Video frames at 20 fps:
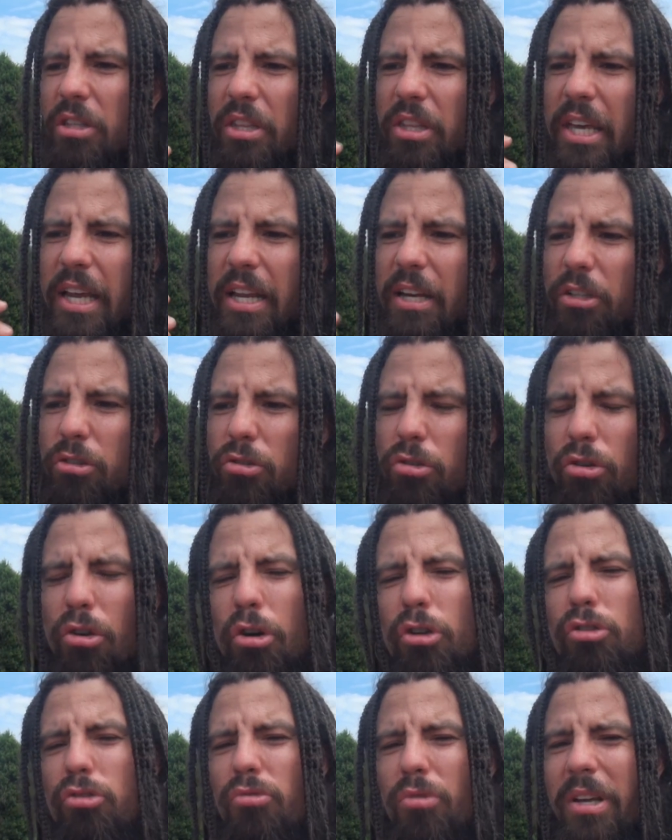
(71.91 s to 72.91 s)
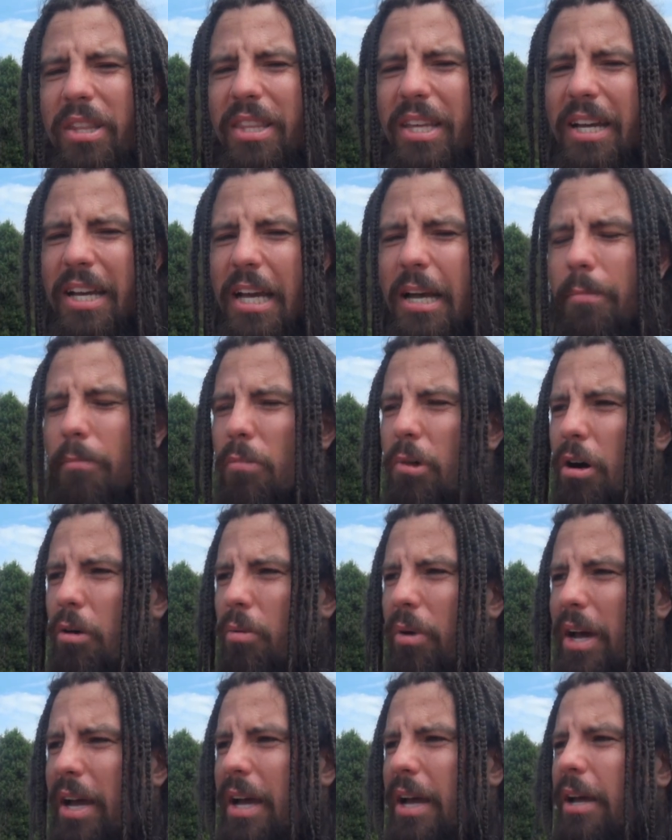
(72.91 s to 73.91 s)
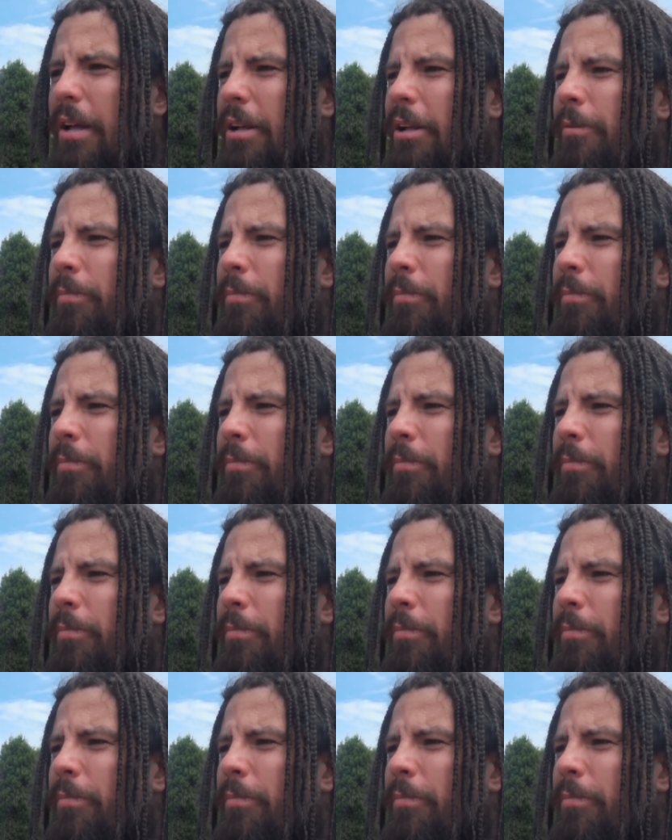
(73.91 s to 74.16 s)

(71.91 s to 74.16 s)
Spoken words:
then do not dread that come my way.